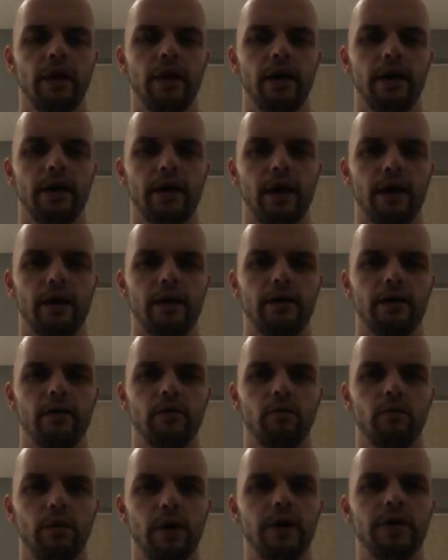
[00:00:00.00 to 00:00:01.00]
and I
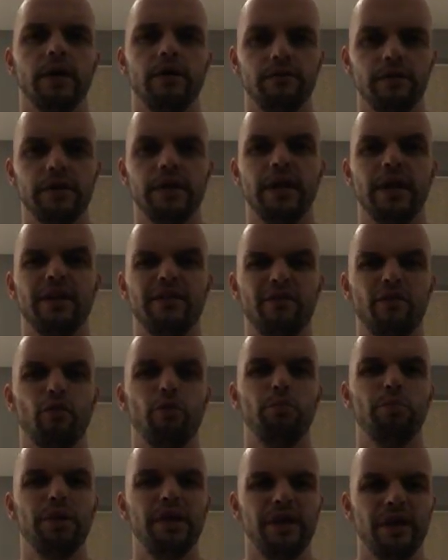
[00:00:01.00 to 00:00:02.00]
went every day for
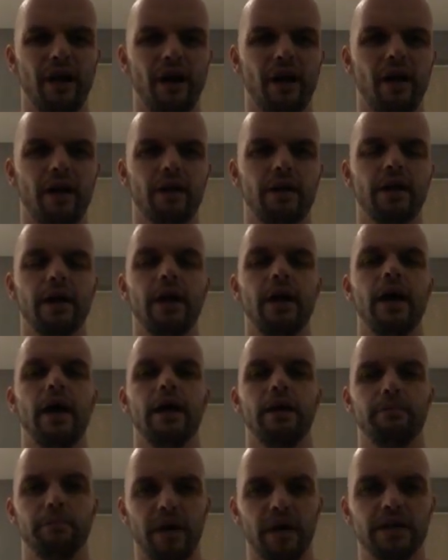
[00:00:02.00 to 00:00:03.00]
PR
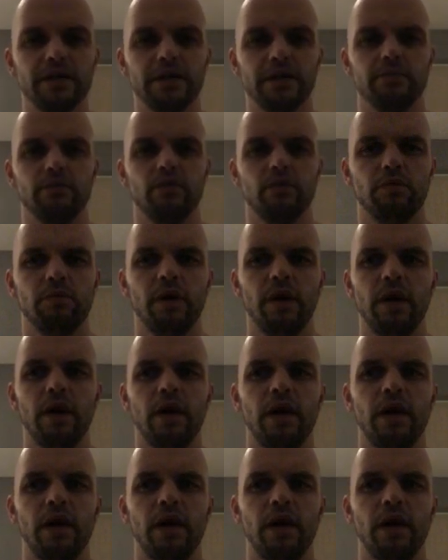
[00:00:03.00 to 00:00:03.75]
and maximum,